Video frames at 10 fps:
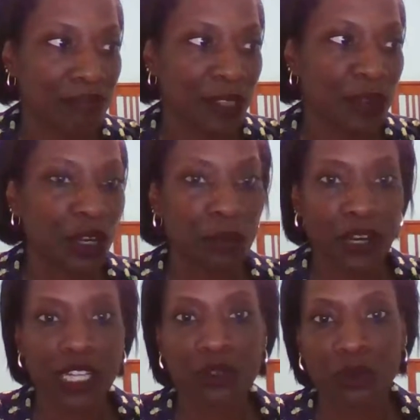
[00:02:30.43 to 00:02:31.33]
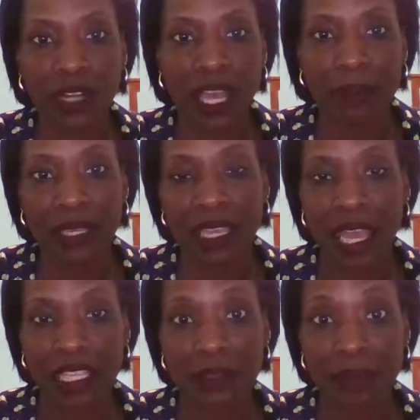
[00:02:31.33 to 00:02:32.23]
their prayers will not be
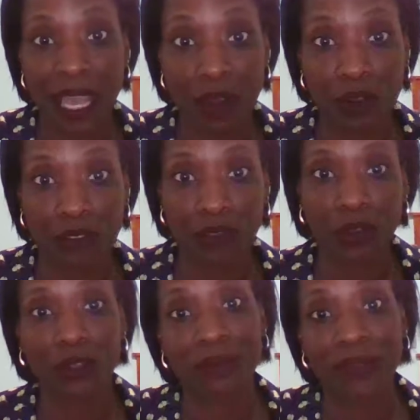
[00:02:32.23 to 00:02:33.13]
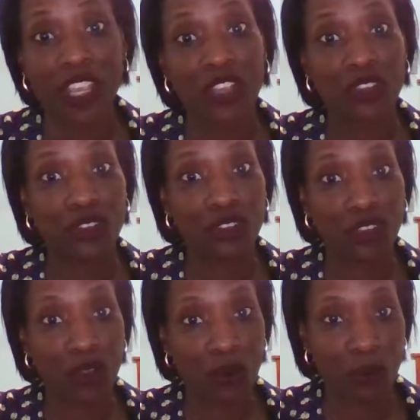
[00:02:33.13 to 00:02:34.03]
as powerful.
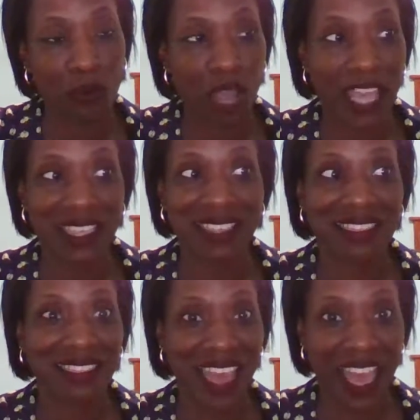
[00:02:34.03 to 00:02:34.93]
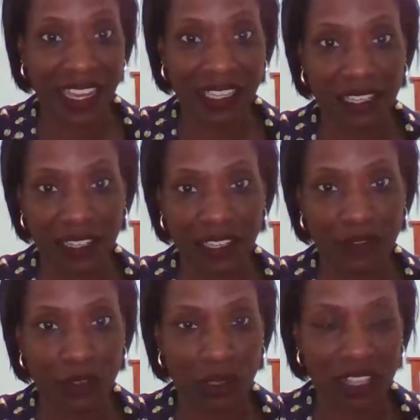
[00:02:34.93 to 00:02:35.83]
So I think that can give
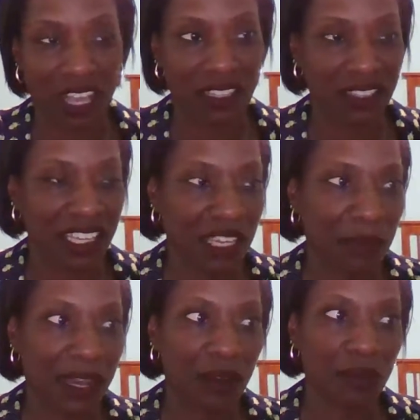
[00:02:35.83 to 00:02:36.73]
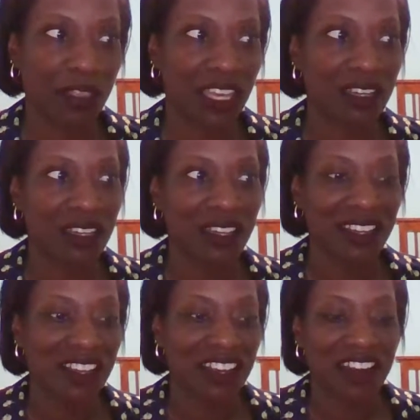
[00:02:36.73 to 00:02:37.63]
you a lot to think about. That
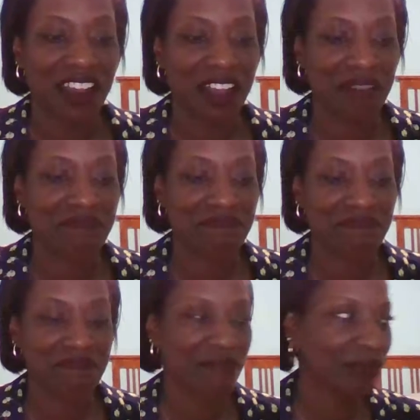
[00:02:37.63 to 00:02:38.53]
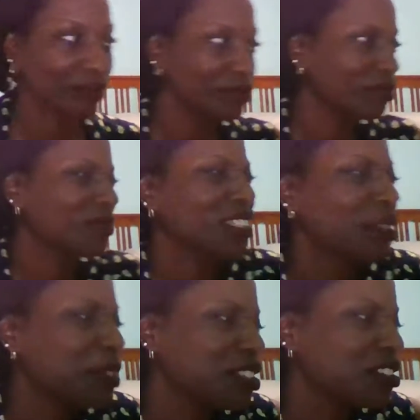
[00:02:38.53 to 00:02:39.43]
let
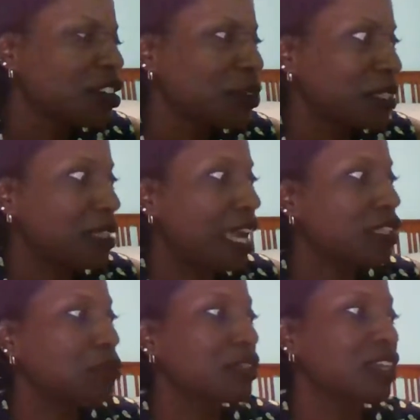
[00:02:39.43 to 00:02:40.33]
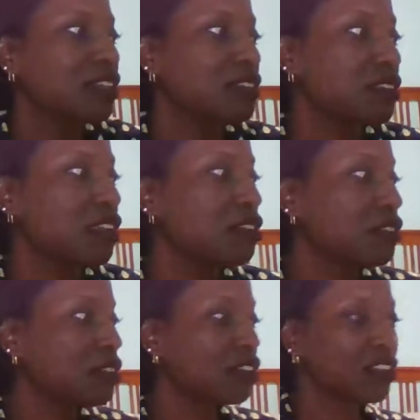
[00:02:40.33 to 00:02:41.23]
me just tell you exactly what that said,
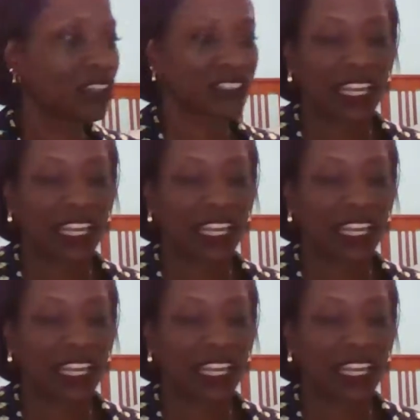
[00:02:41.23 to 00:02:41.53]
because I